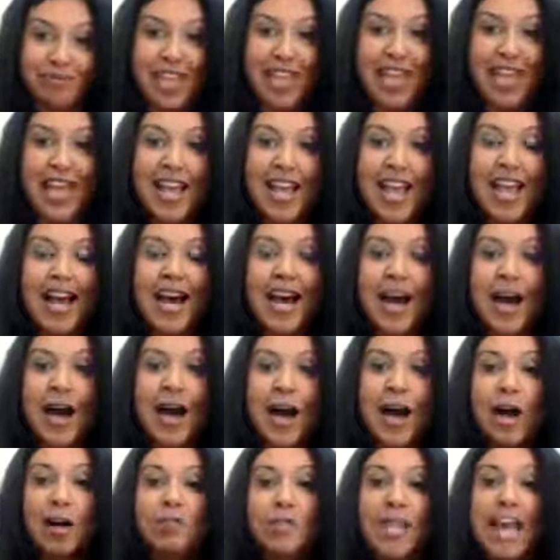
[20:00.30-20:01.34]
up.
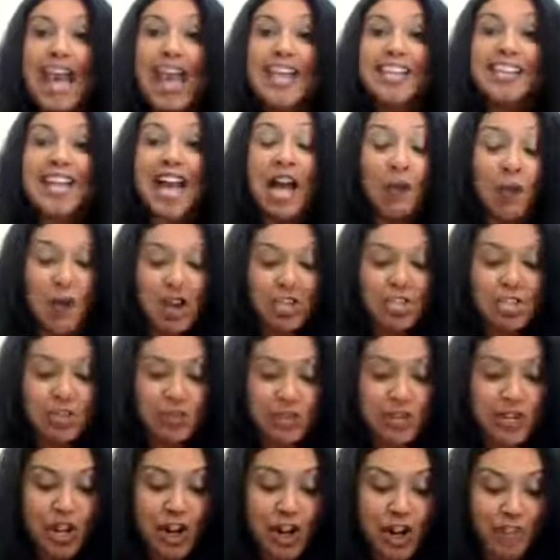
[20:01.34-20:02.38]
And I
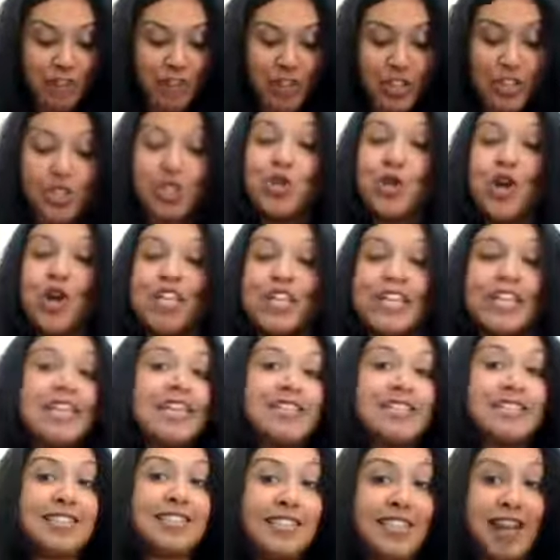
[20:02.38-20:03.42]
wanted to read off a
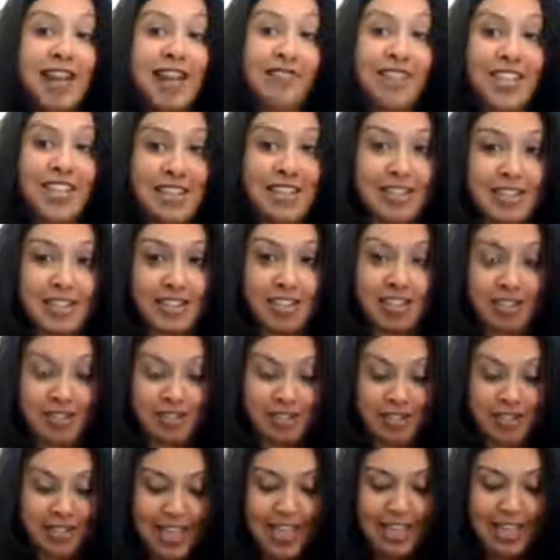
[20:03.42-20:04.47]
short list of the
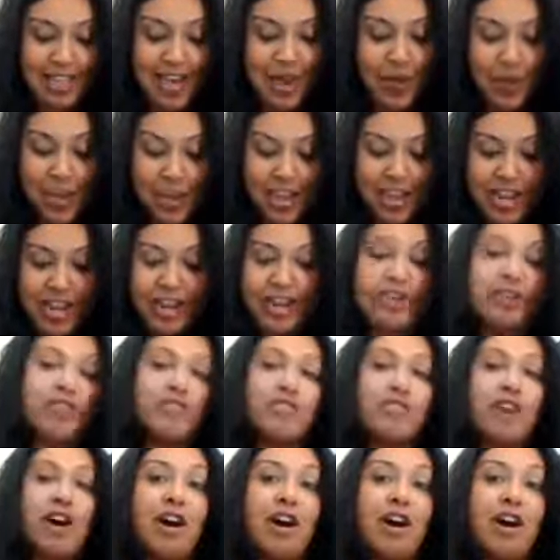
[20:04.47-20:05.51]
conditions, and then I want to
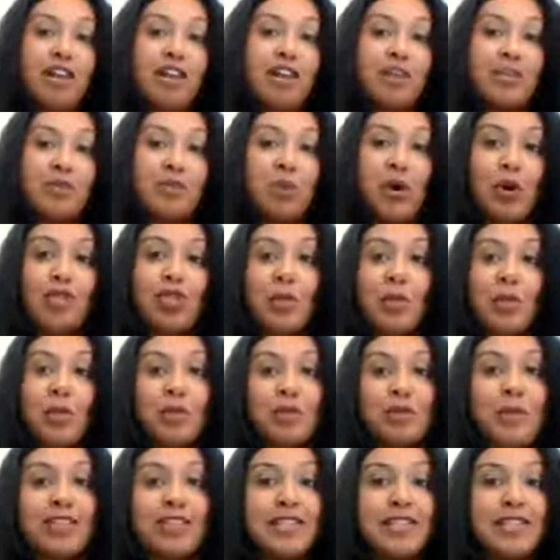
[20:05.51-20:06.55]
hear your thoughts, both your
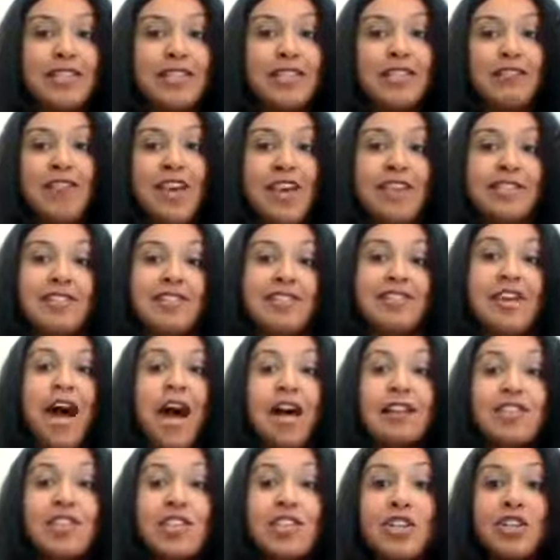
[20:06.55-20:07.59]
perspective as a
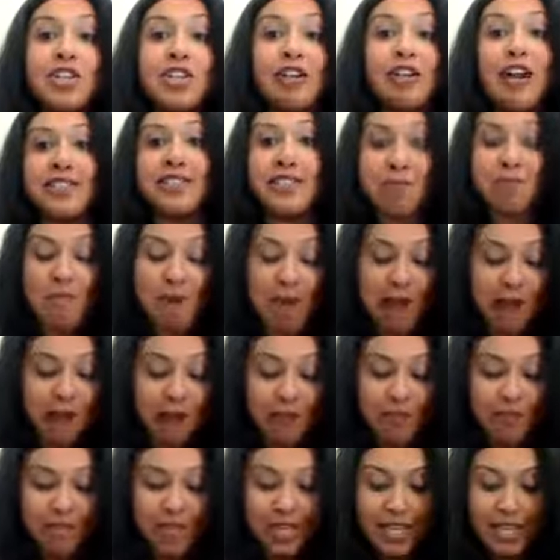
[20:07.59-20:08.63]
doctor and as a
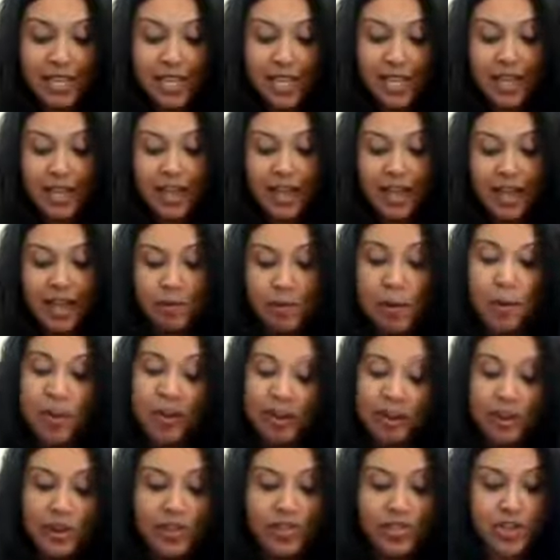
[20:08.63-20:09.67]
mom. I
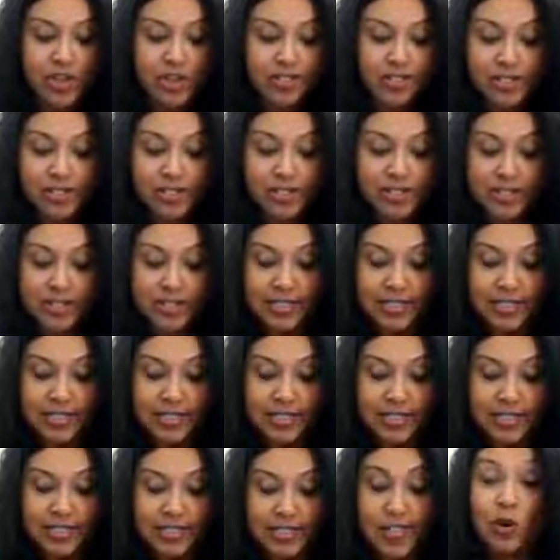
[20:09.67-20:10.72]
want to hear your thoughts on this.
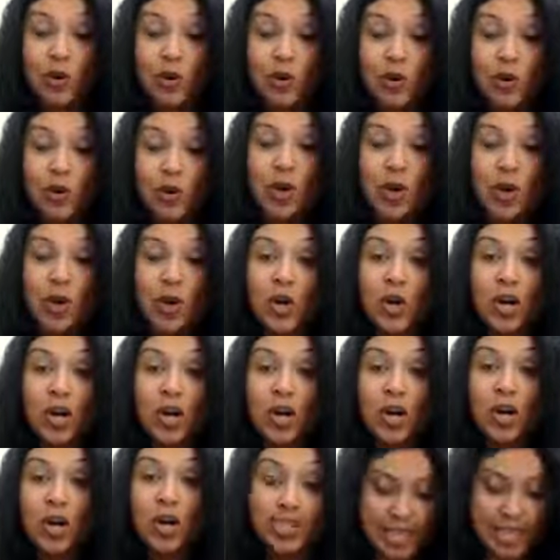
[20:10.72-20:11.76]
So on a
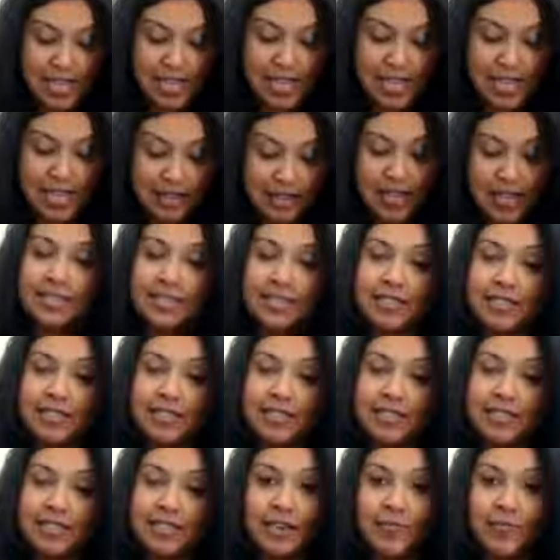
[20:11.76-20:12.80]
short list,
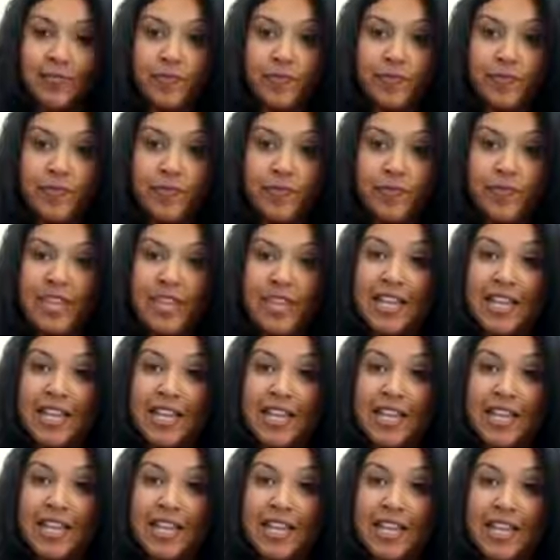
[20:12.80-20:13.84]
I listed the
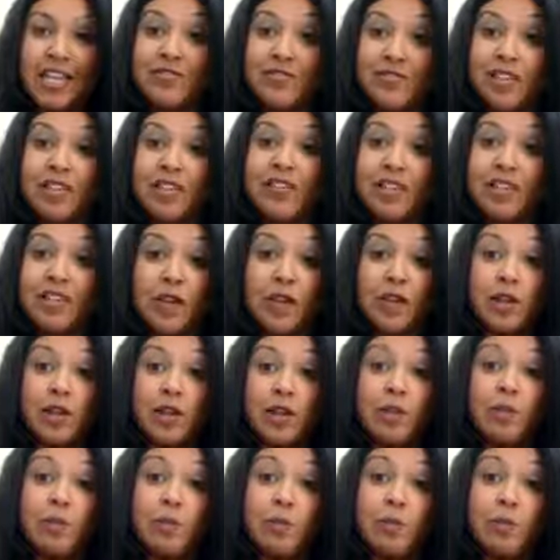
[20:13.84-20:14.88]
conditions that
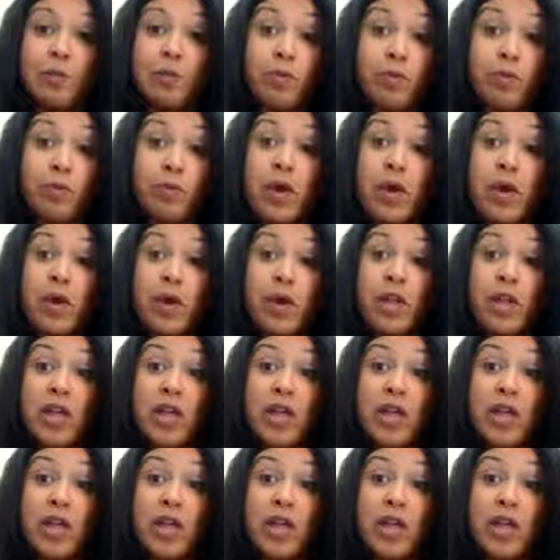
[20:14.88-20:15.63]
directly affect women while they're